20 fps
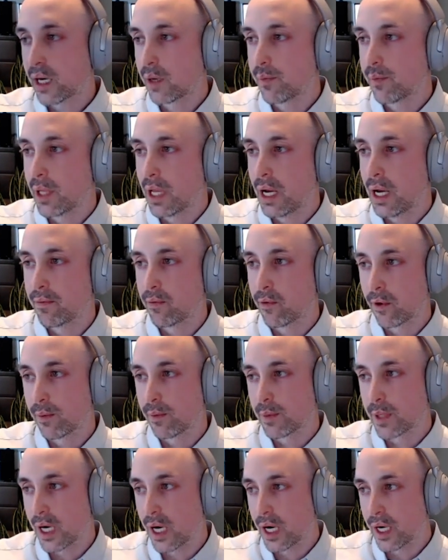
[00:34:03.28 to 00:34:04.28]
platform
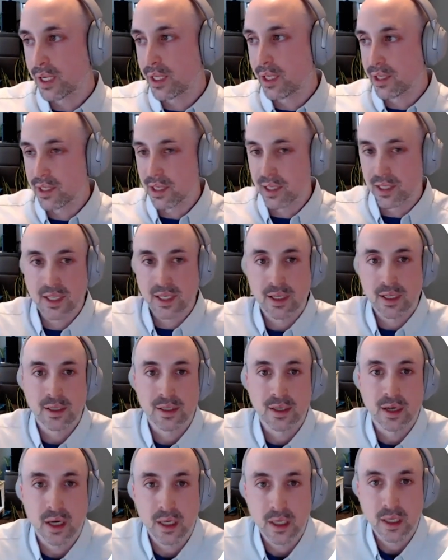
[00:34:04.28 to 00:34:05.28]
guide. It's a set of
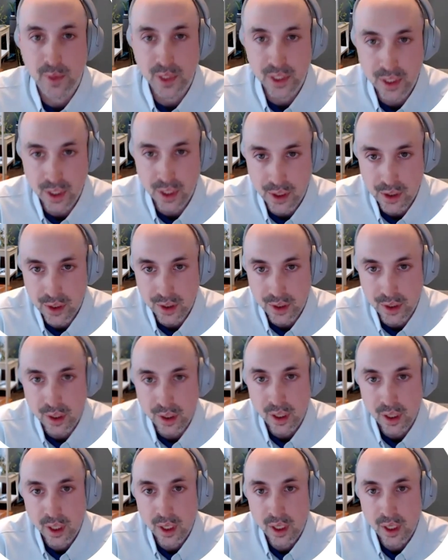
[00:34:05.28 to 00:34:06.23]
documentation